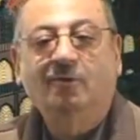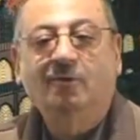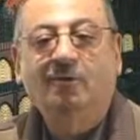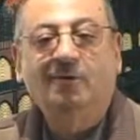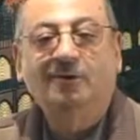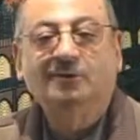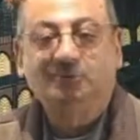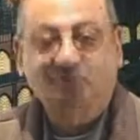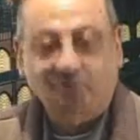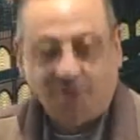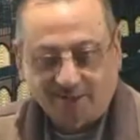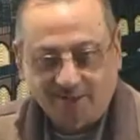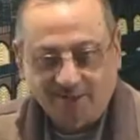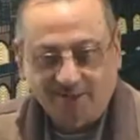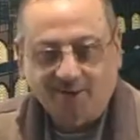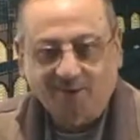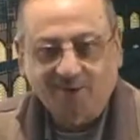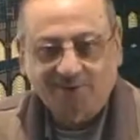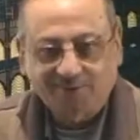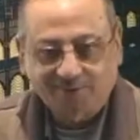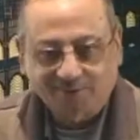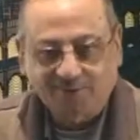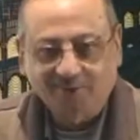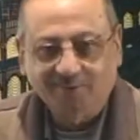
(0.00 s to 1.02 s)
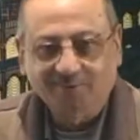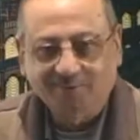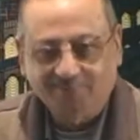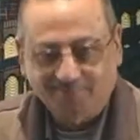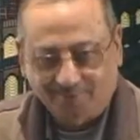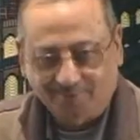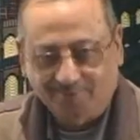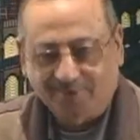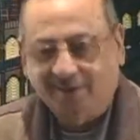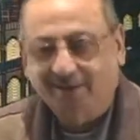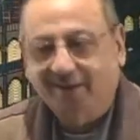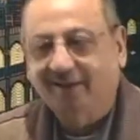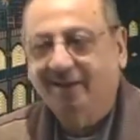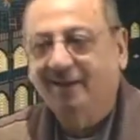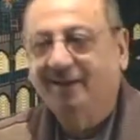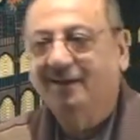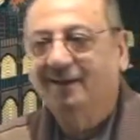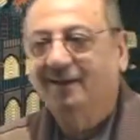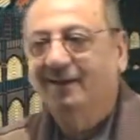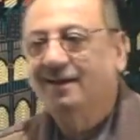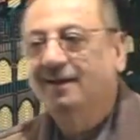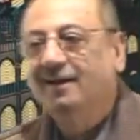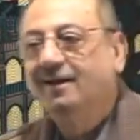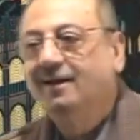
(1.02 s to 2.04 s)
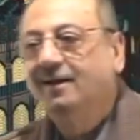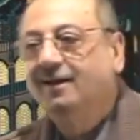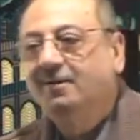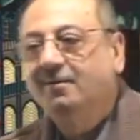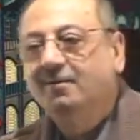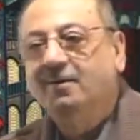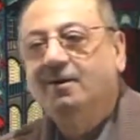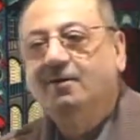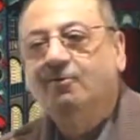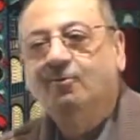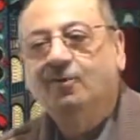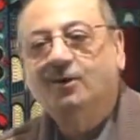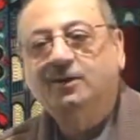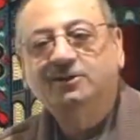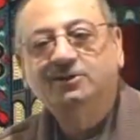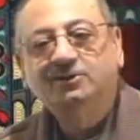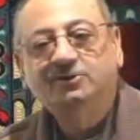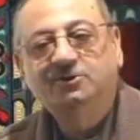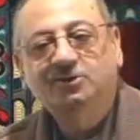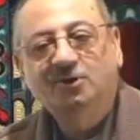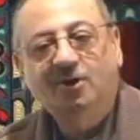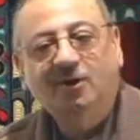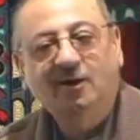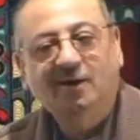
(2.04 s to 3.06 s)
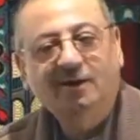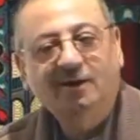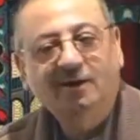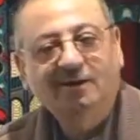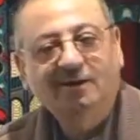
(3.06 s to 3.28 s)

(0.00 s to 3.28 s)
Swahili also? Okay. What is your